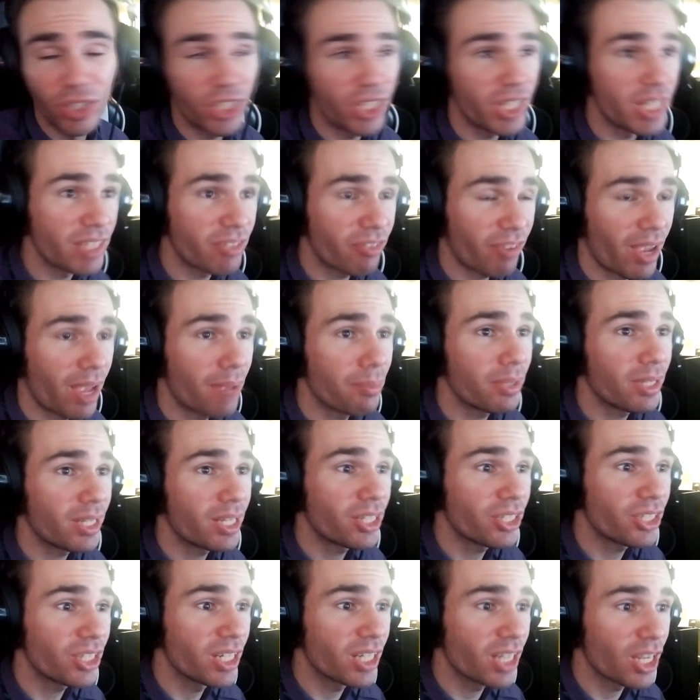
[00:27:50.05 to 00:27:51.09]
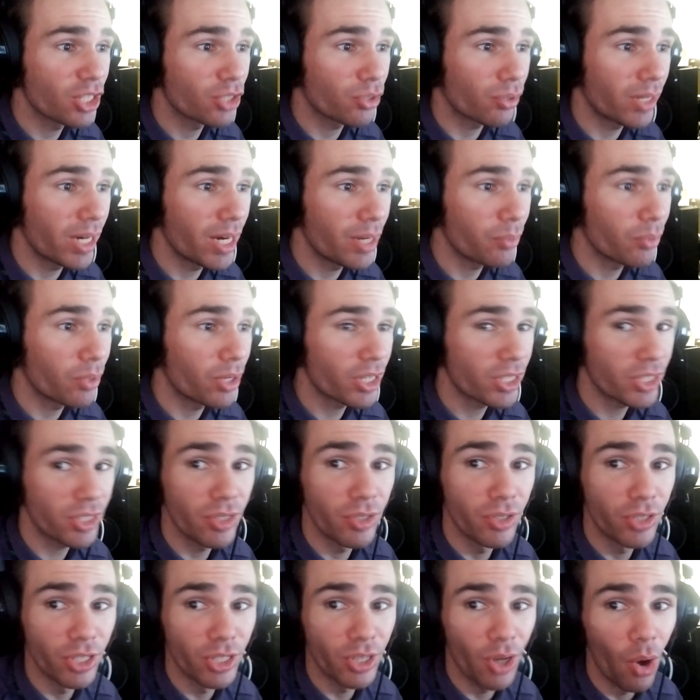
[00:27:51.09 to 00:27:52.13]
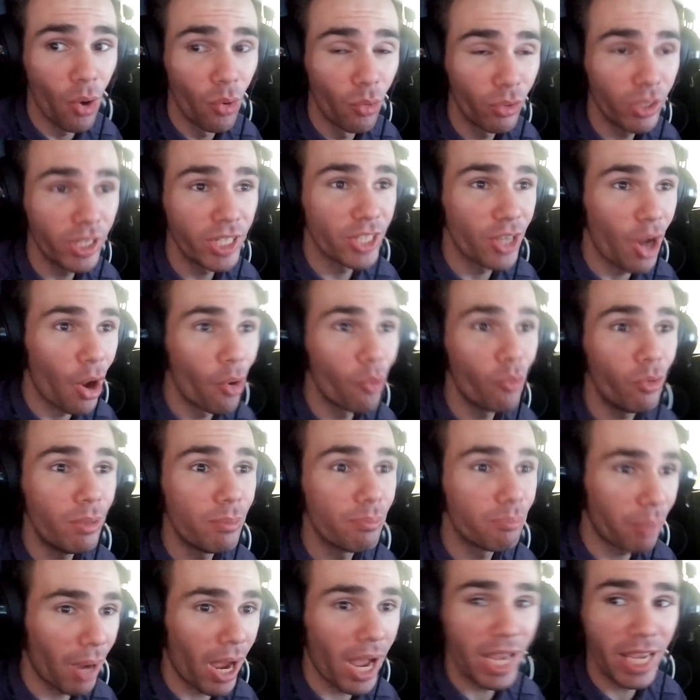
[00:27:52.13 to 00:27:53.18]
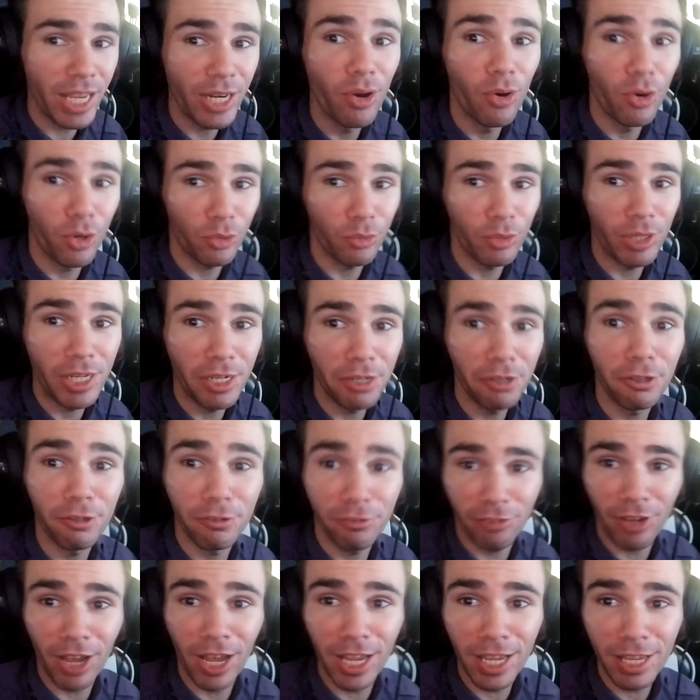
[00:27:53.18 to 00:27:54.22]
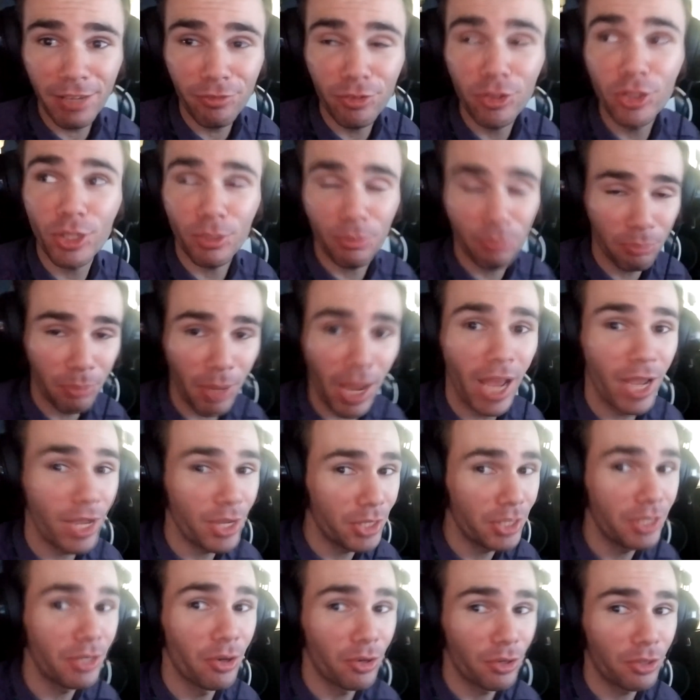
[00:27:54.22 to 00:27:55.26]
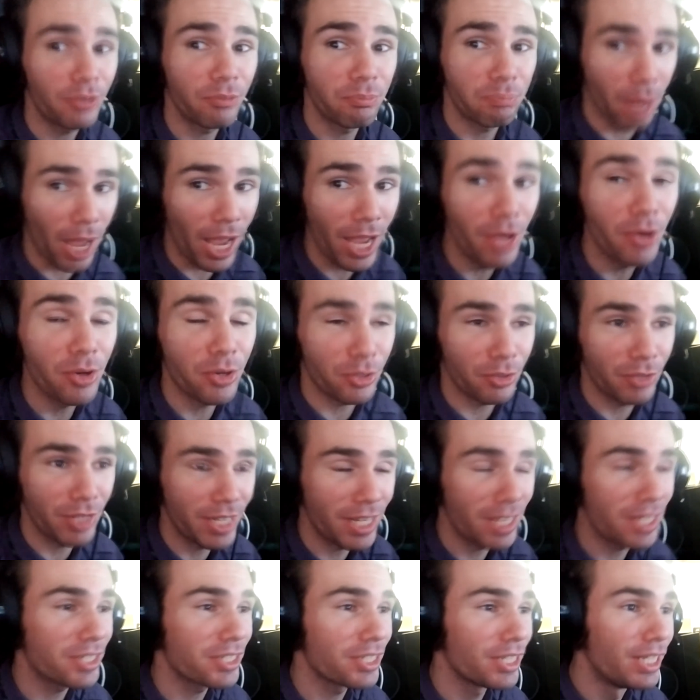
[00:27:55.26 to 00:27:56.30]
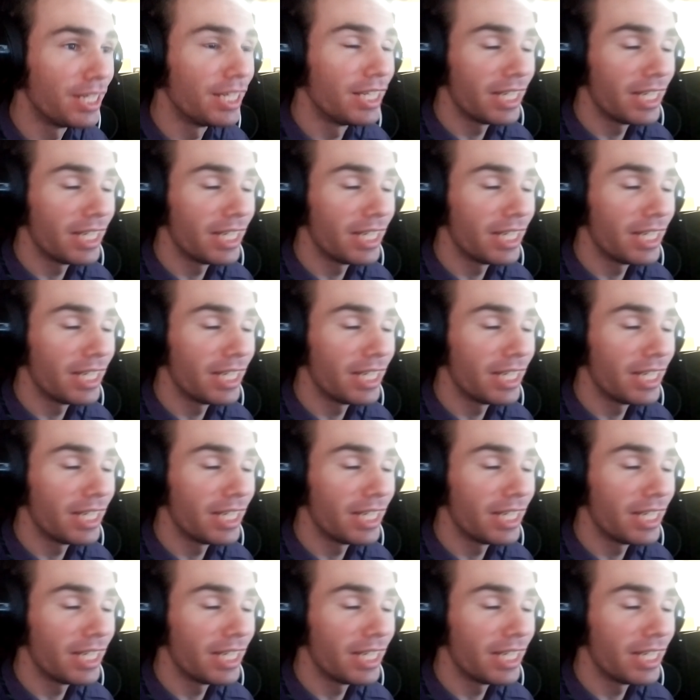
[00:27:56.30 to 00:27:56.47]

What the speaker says: She's fabulous, she does great work, so you should totally go and buy an ocarina, or 5. You should buy ocarinas.